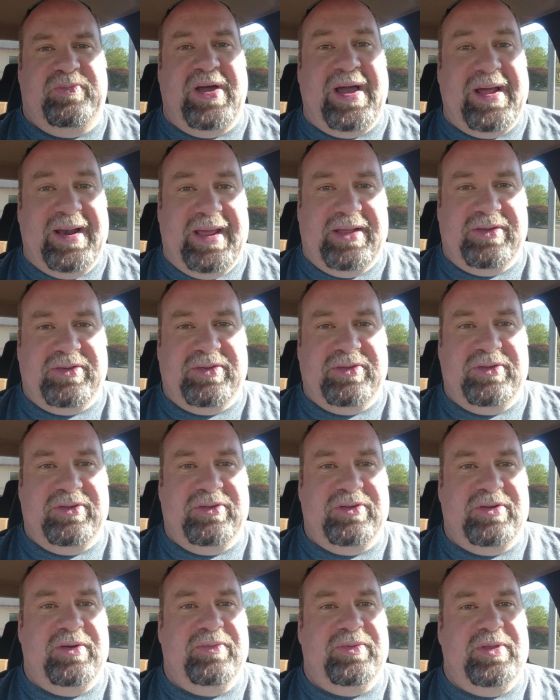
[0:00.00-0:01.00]
finances
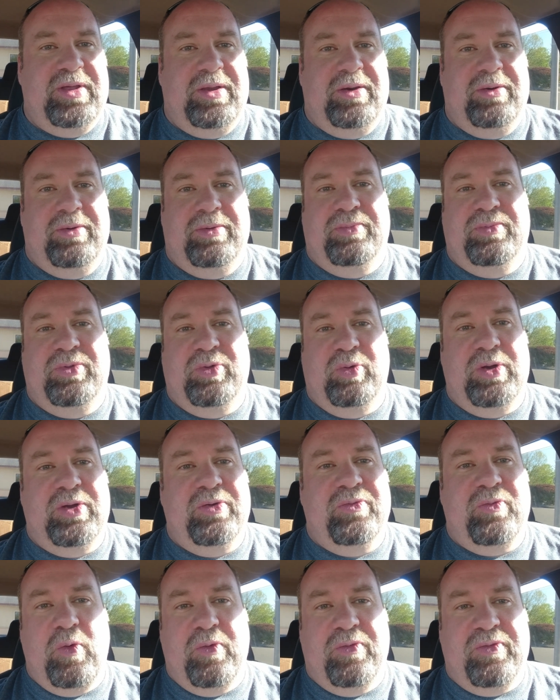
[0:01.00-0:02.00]
and stuff that are
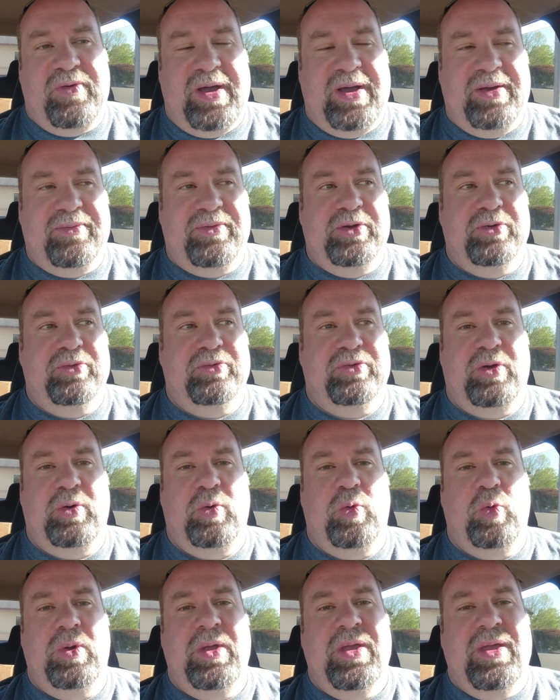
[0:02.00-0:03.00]
3, 4, 5 years
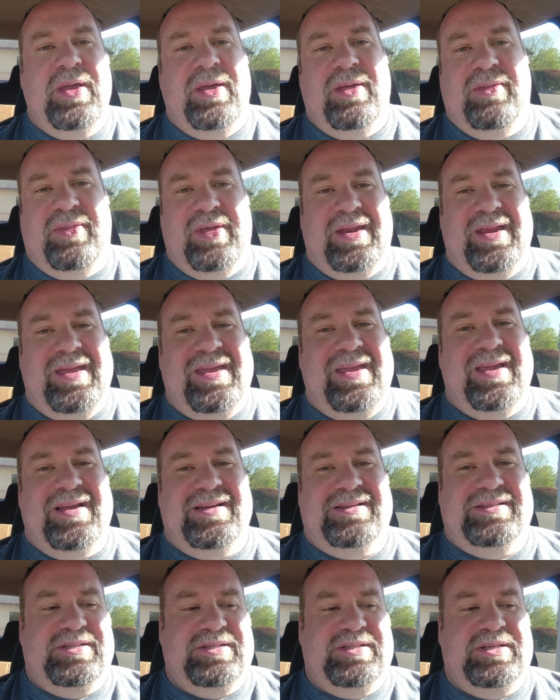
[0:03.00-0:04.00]
old, that he
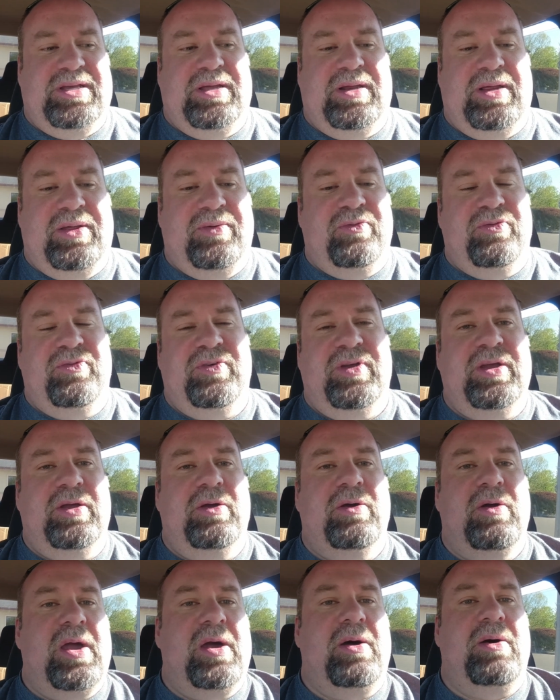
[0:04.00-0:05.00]
has to sit and
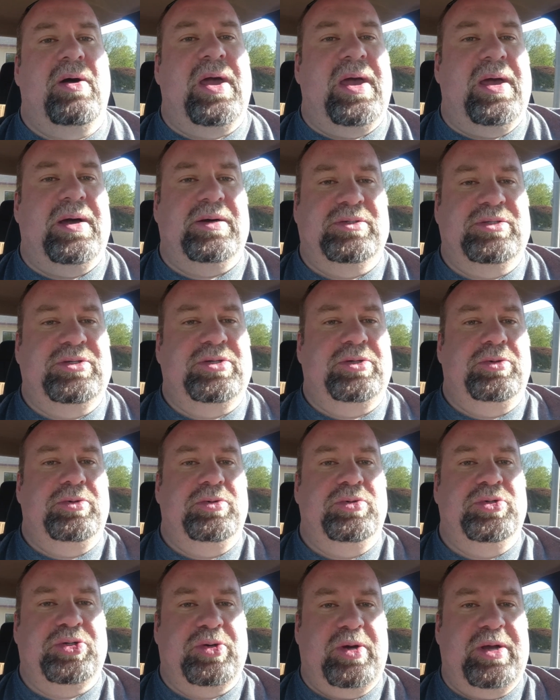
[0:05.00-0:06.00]
figure out how
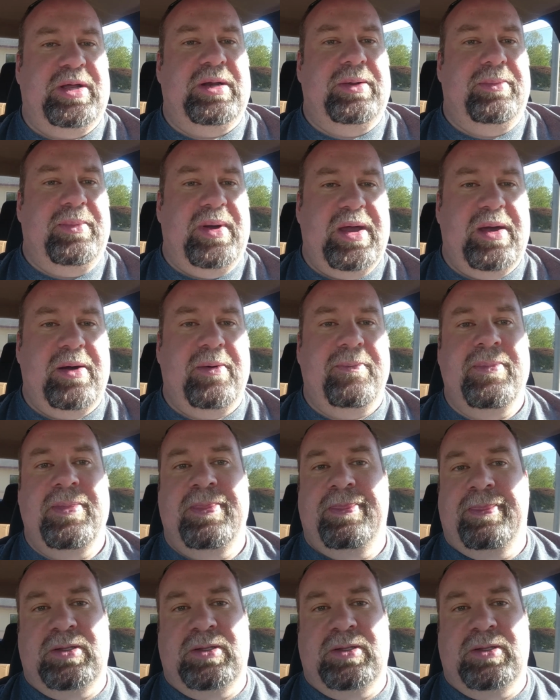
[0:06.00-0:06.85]
to straighten them out,